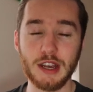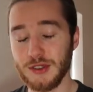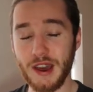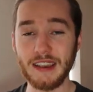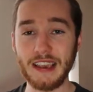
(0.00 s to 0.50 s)
So
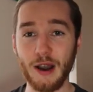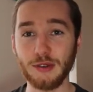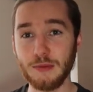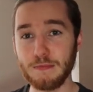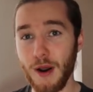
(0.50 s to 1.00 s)
that is how
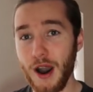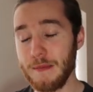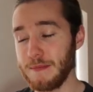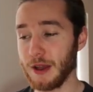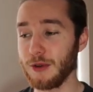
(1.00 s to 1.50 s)
you buy
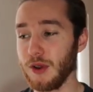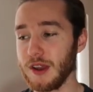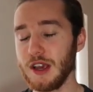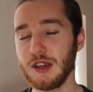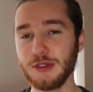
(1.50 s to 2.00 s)

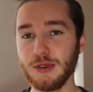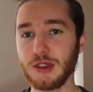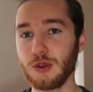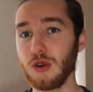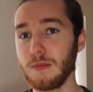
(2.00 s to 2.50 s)
Bitcoin
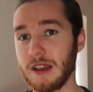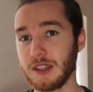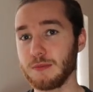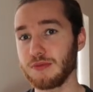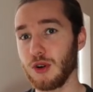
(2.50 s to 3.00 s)
using
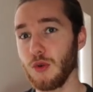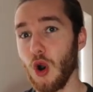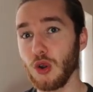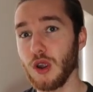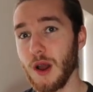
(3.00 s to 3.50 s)
Coinbase's Pro
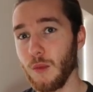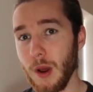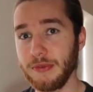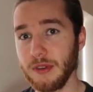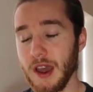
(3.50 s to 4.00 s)
online
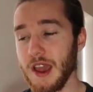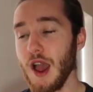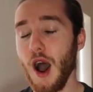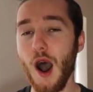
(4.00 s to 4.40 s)
website.